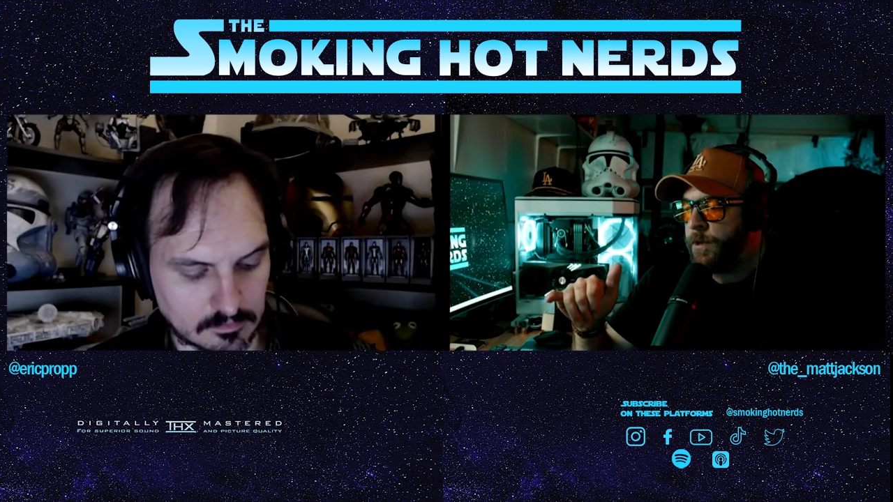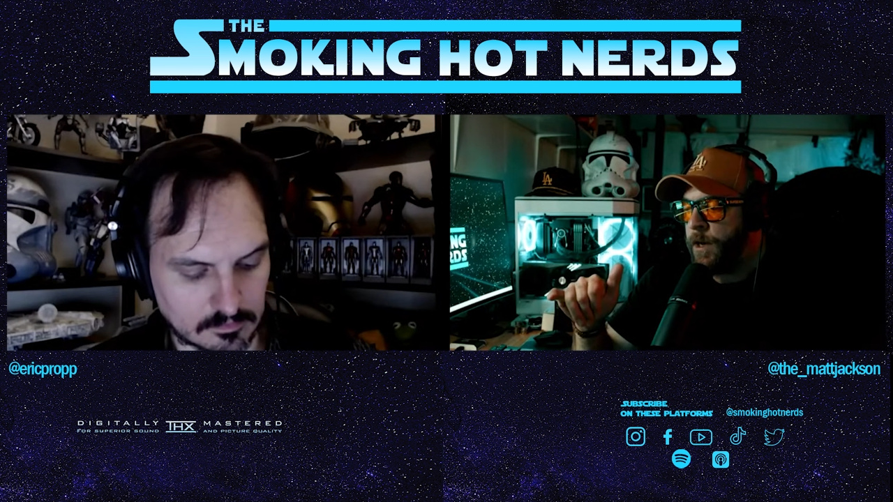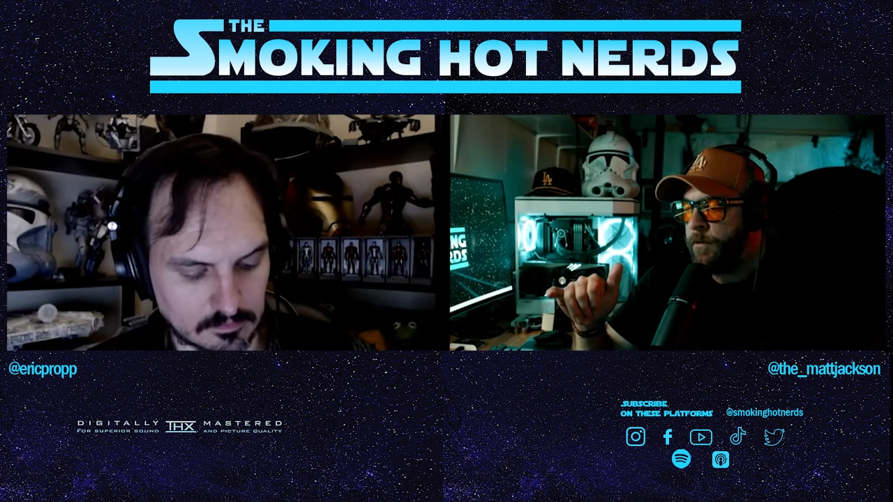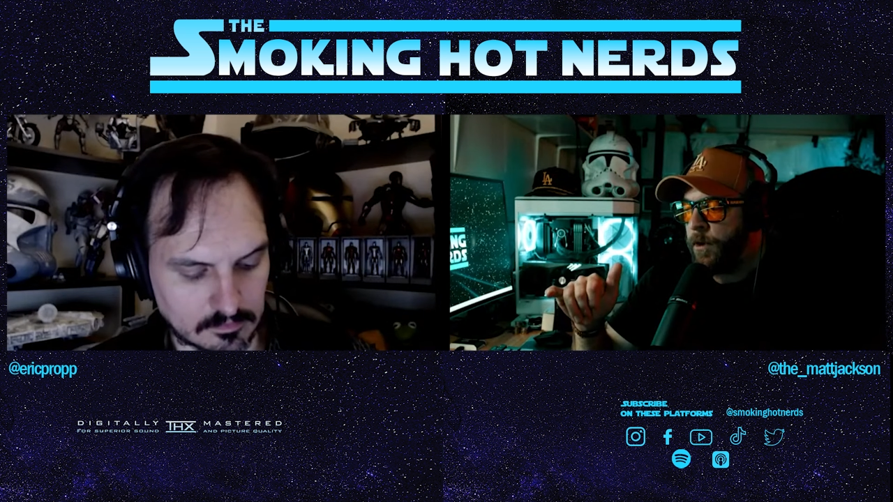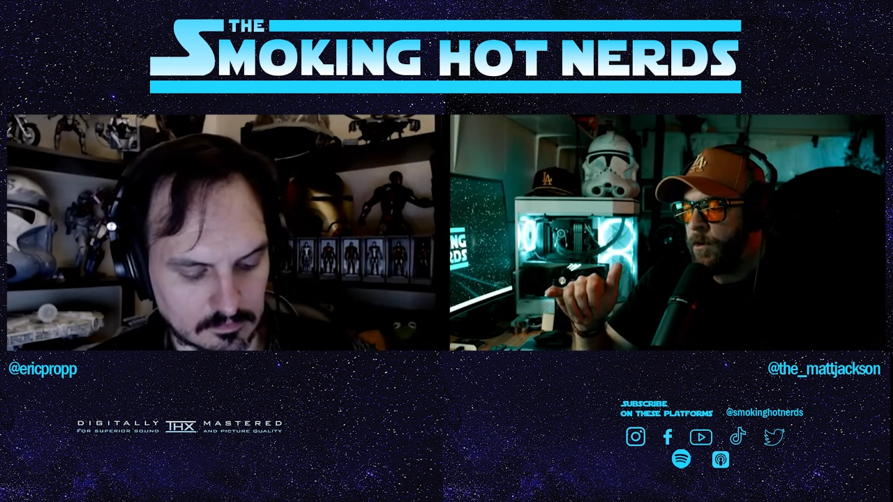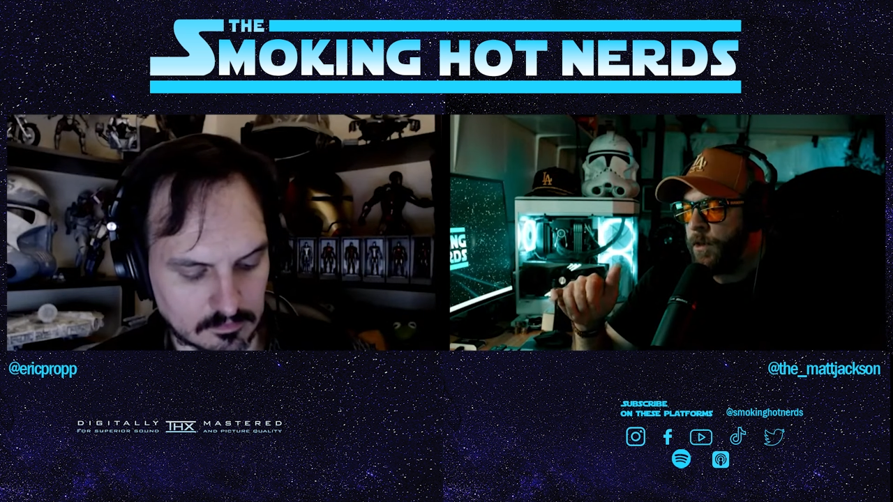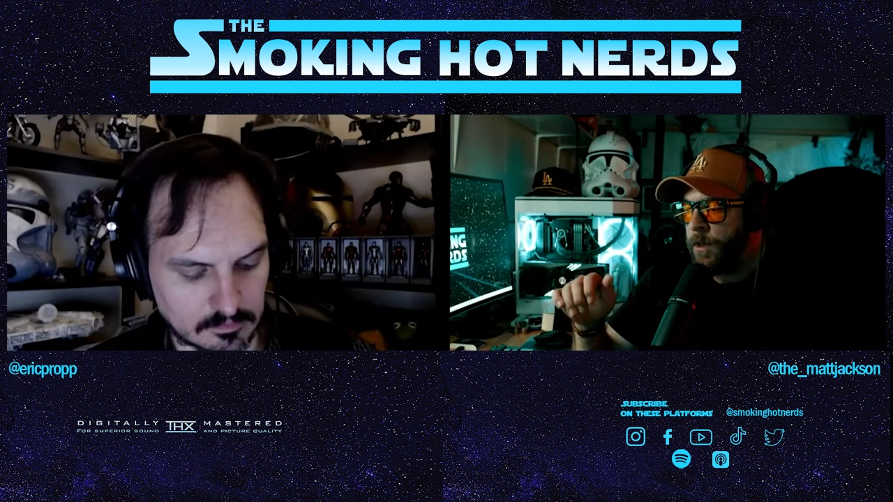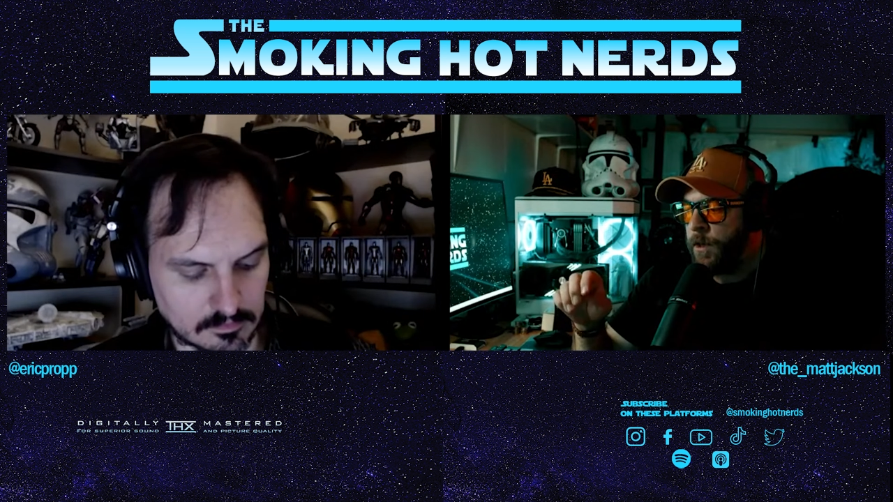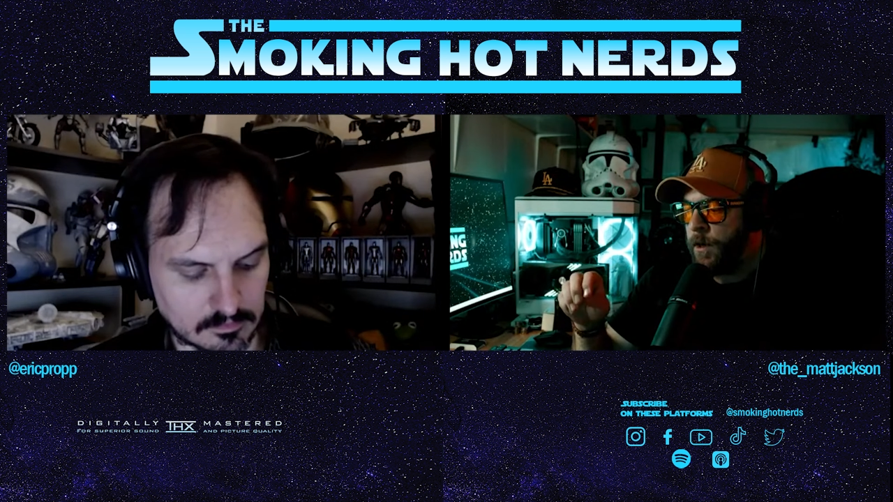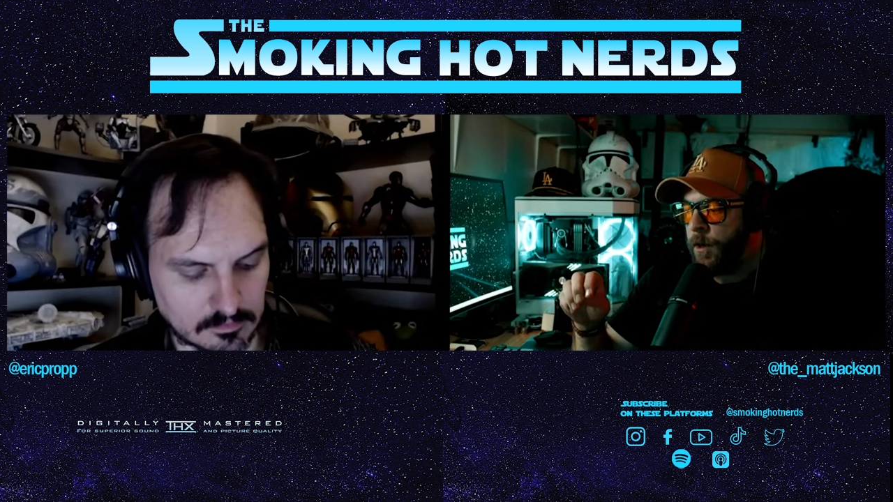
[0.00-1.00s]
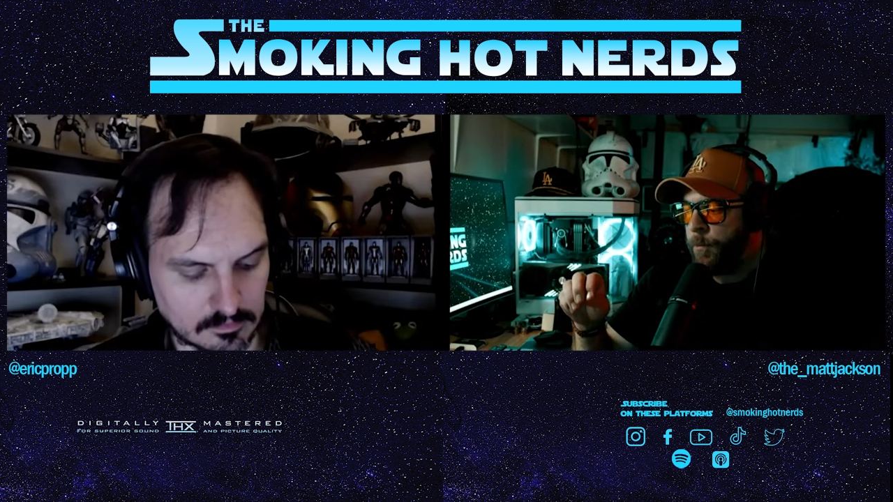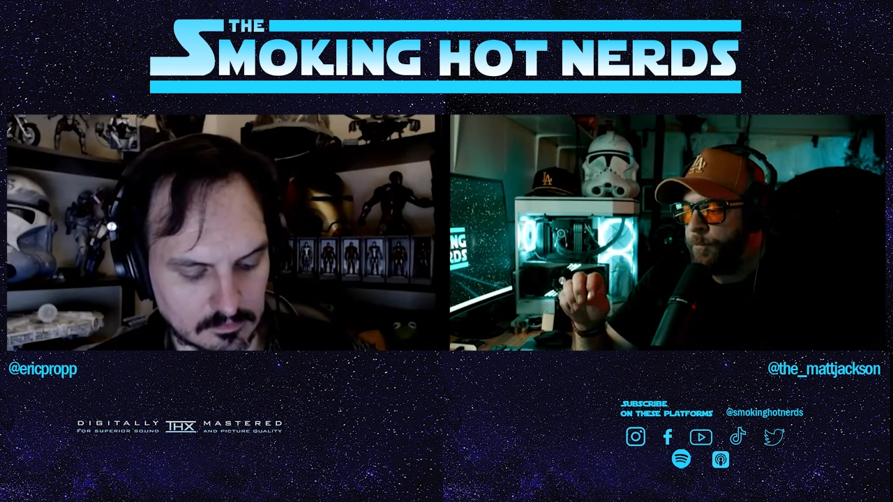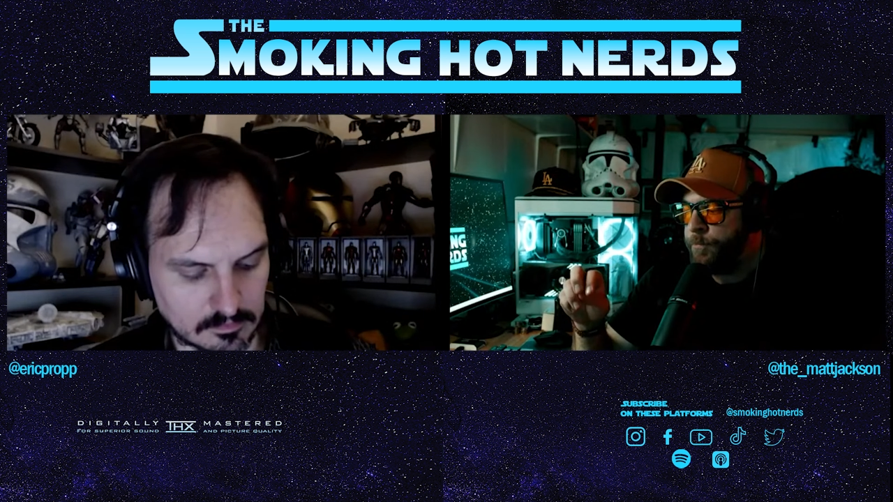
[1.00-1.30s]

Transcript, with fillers: on the um,